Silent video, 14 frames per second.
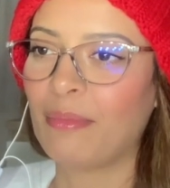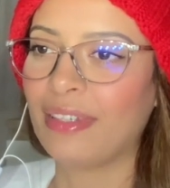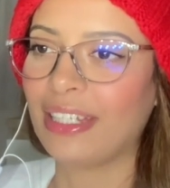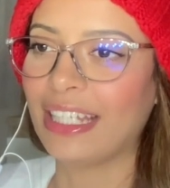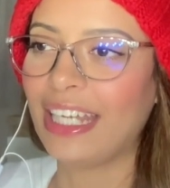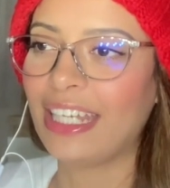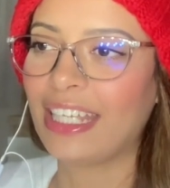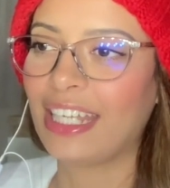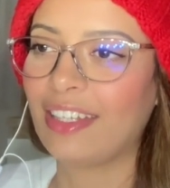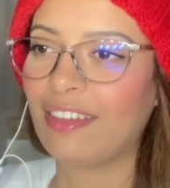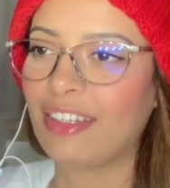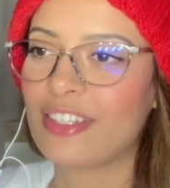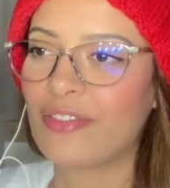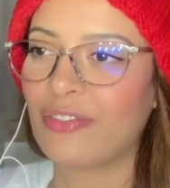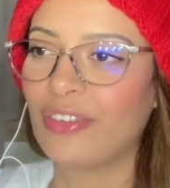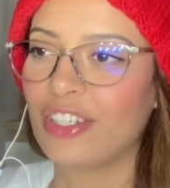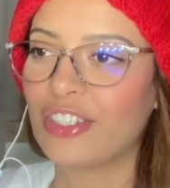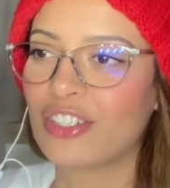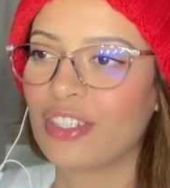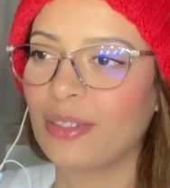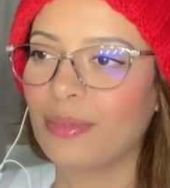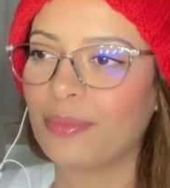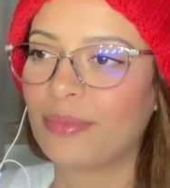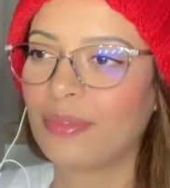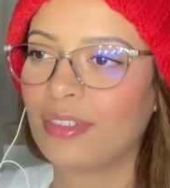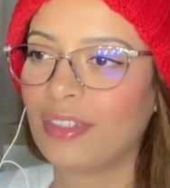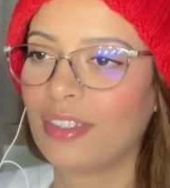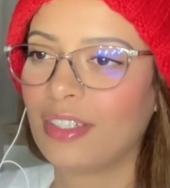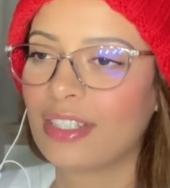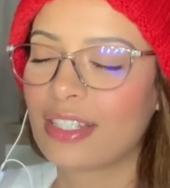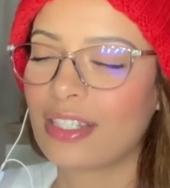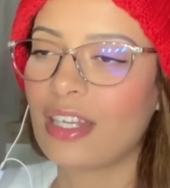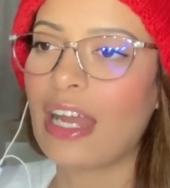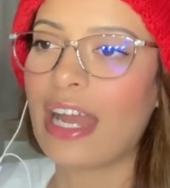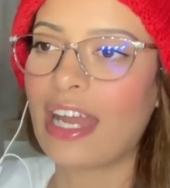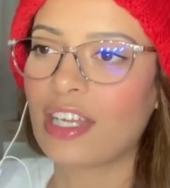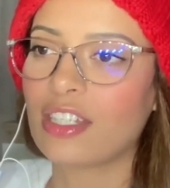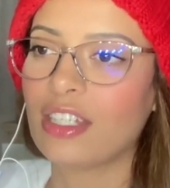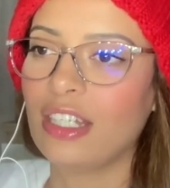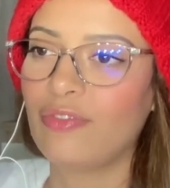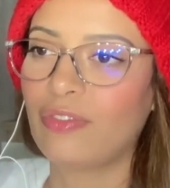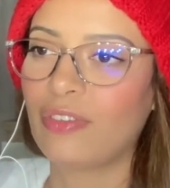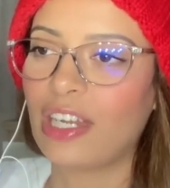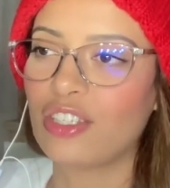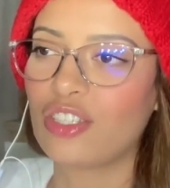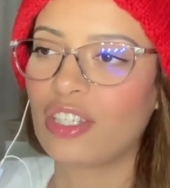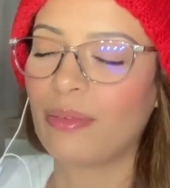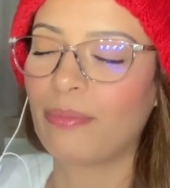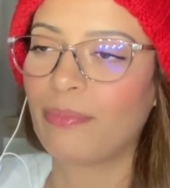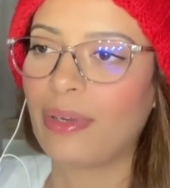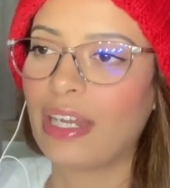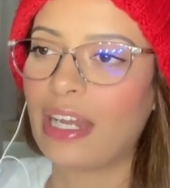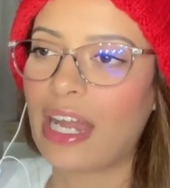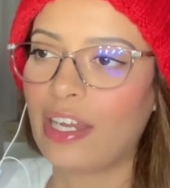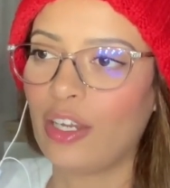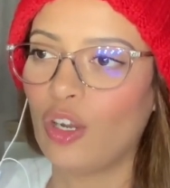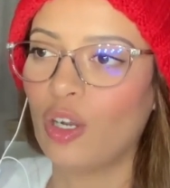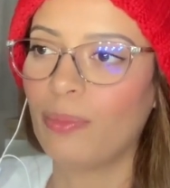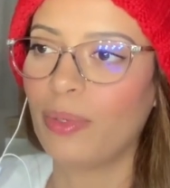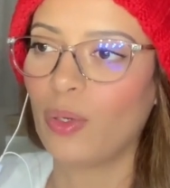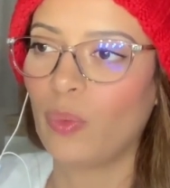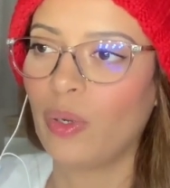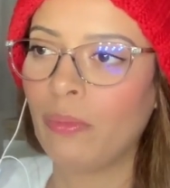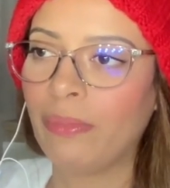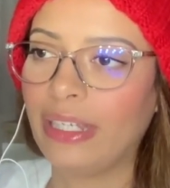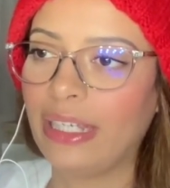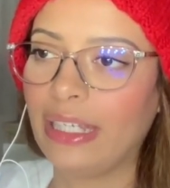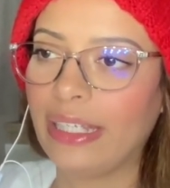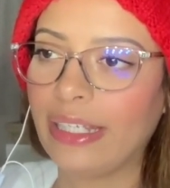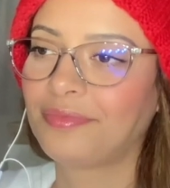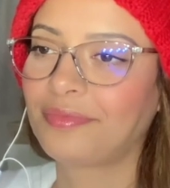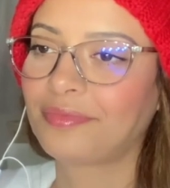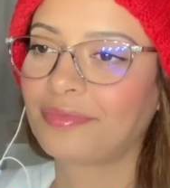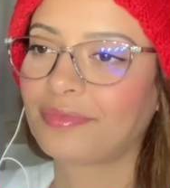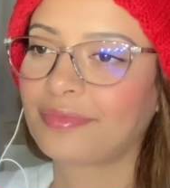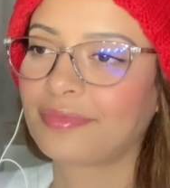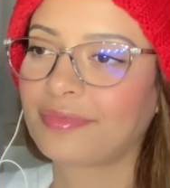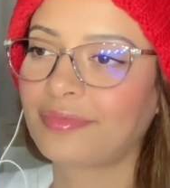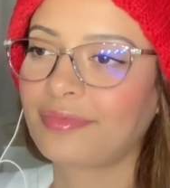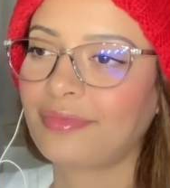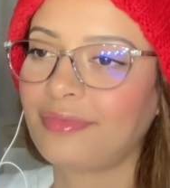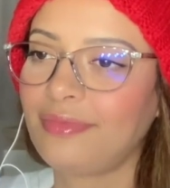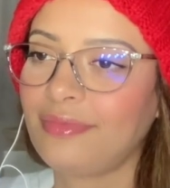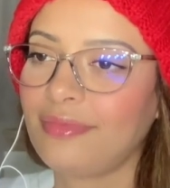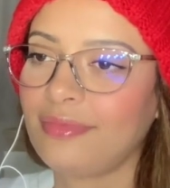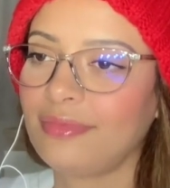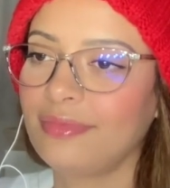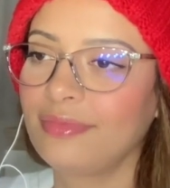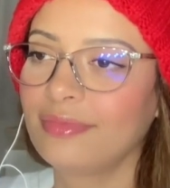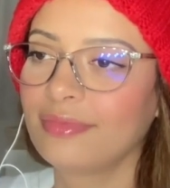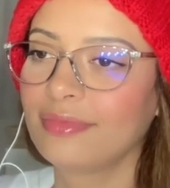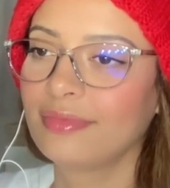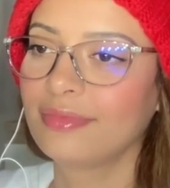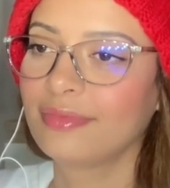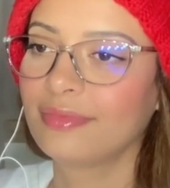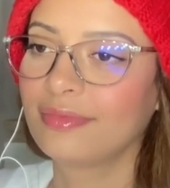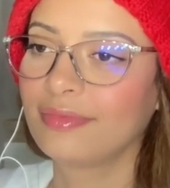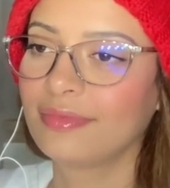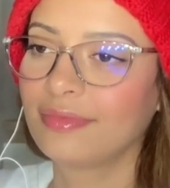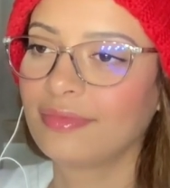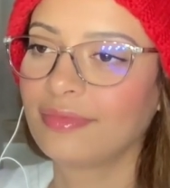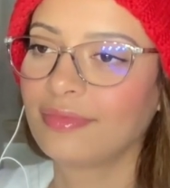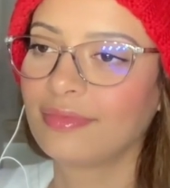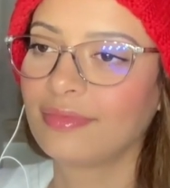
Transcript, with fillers: I'm liking this friendship. It's not it's, actually it friendship, matter. but I hope it will be. Would you say yes if he asked you out?